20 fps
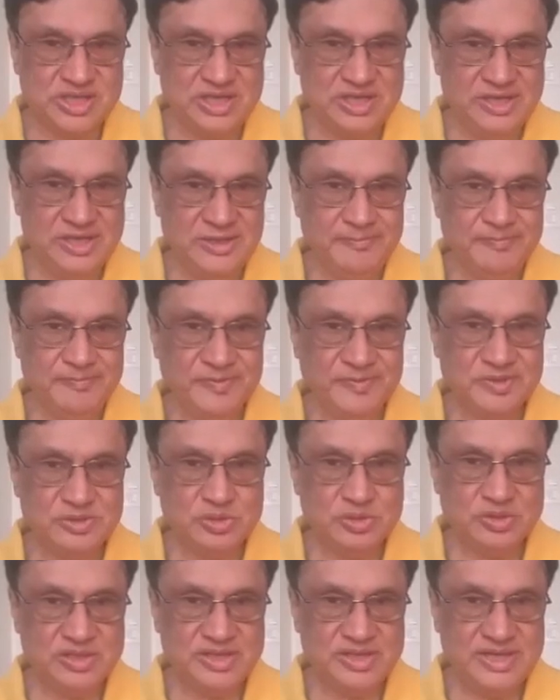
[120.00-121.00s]
here,
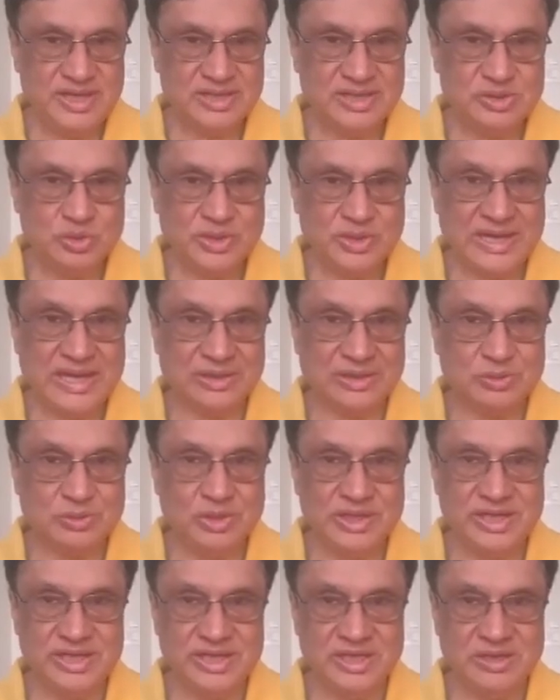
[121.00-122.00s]
you
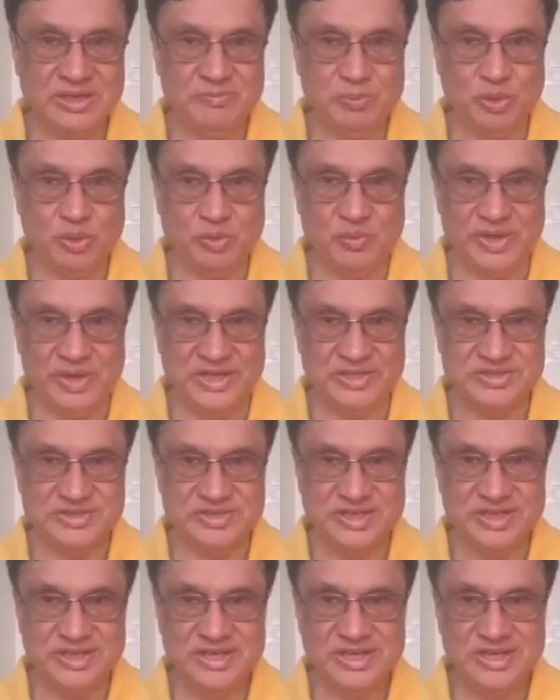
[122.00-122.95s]
calculating input weights.